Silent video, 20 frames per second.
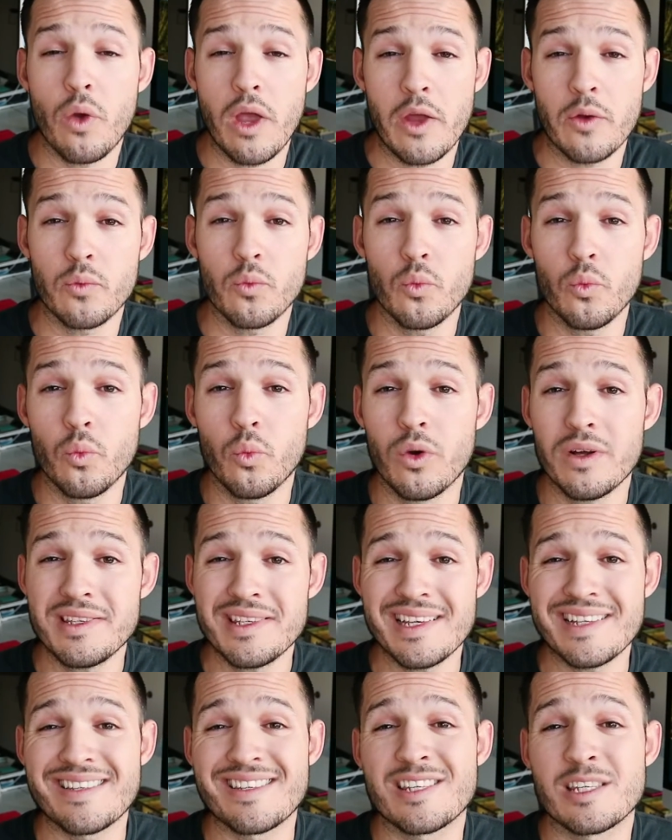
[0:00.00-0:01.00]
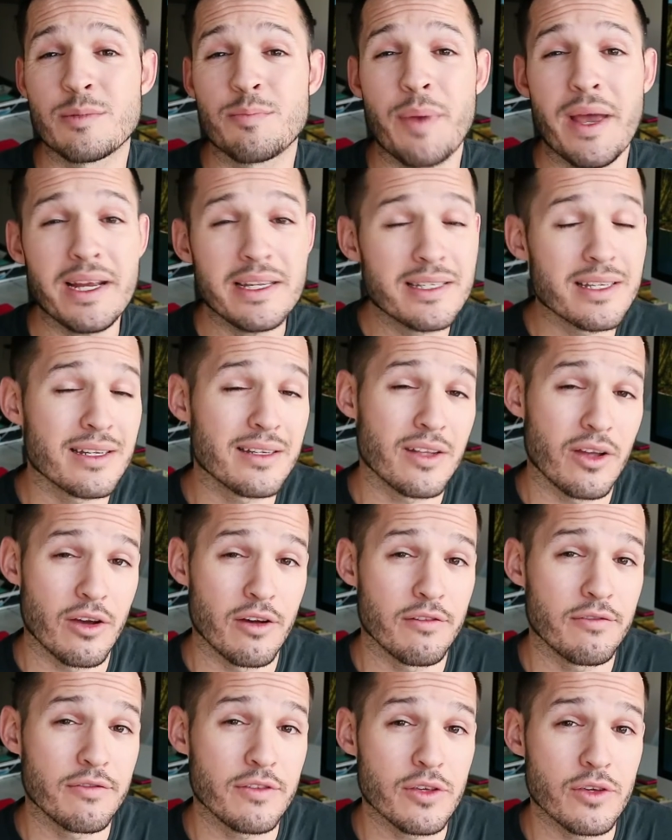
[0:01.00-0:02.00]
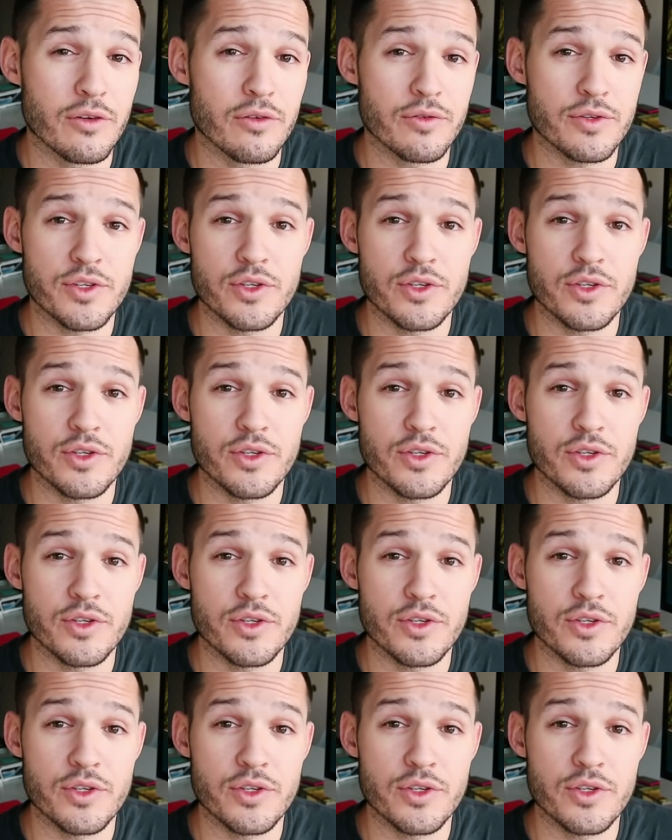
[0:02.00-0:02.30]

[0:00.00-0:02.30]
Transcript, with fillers: And what's expected of you?